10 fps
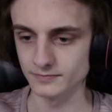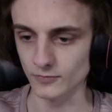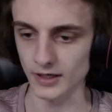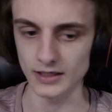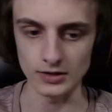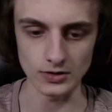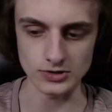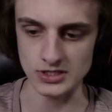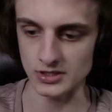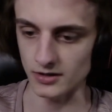Wait, no, don't
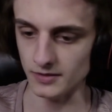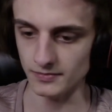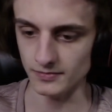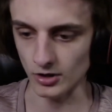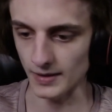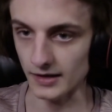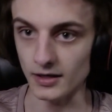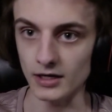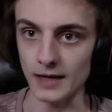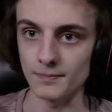just start it. Go back.
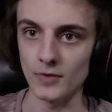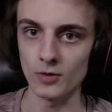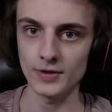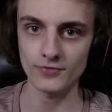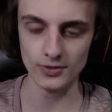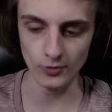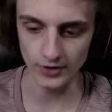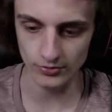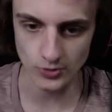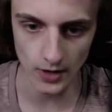Okay, OP for the movie.
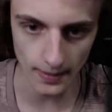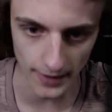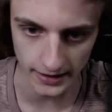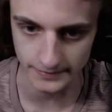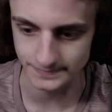Three, two, one, bang.